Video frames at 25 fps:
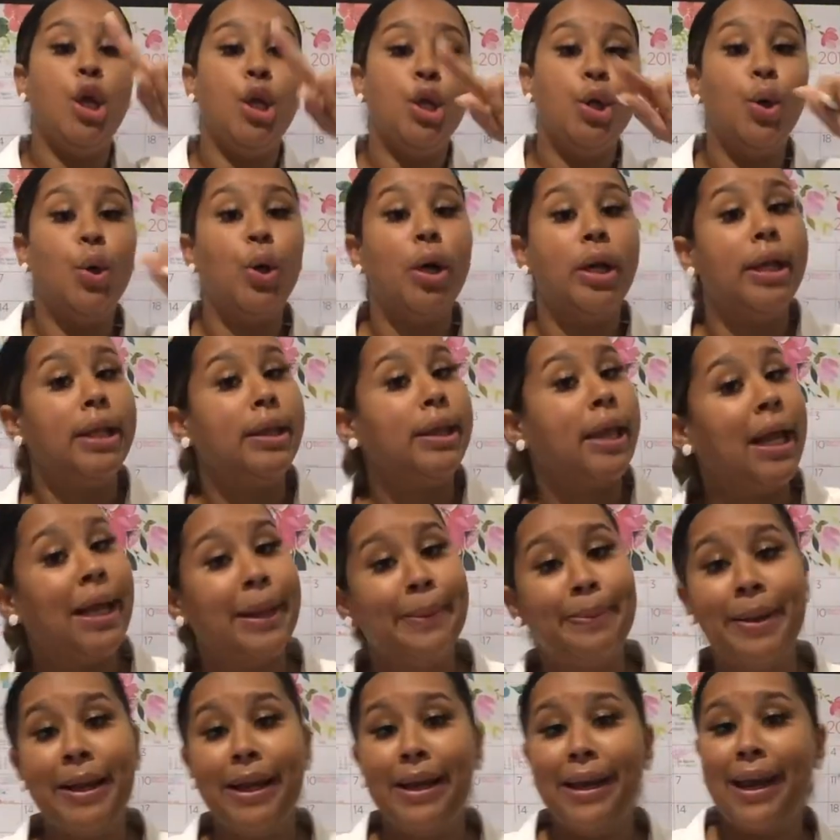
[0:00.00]
You're gonna
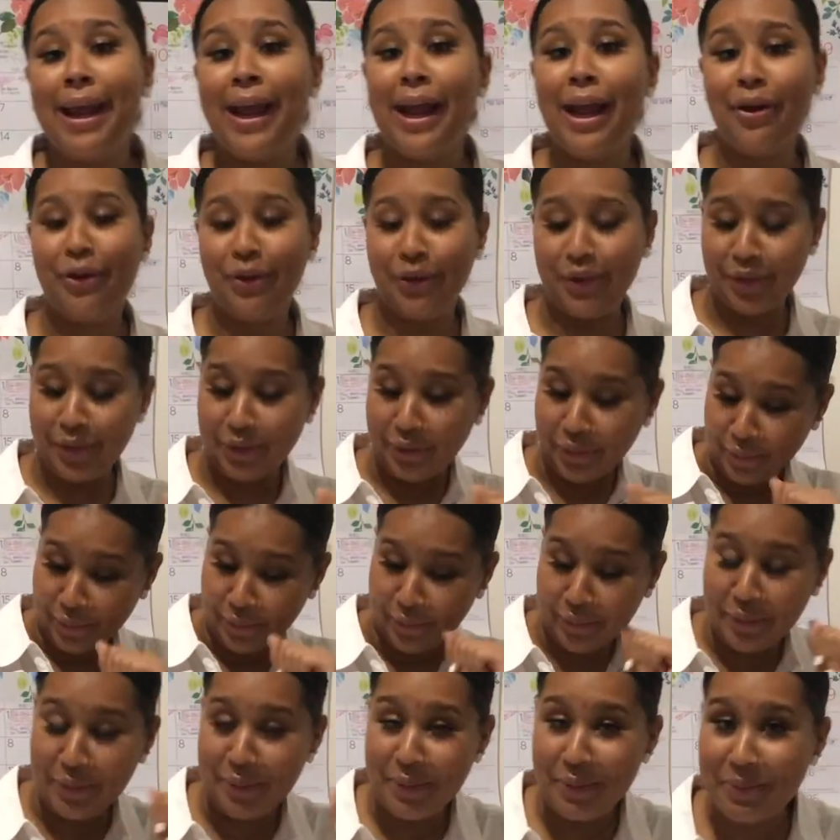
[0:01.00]
thank me later,
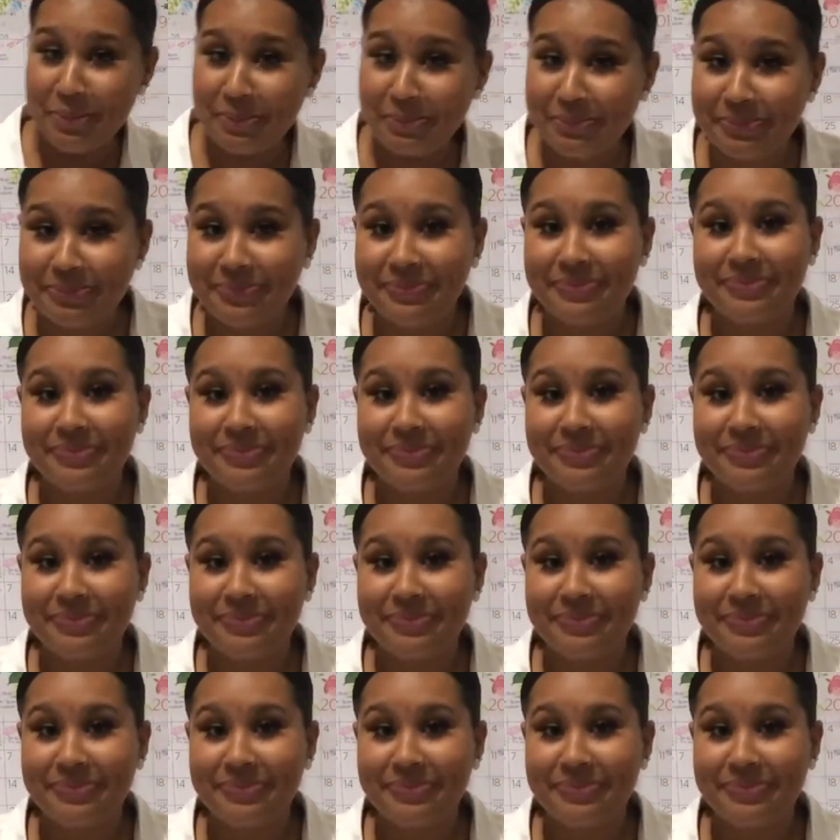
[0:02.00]
girl.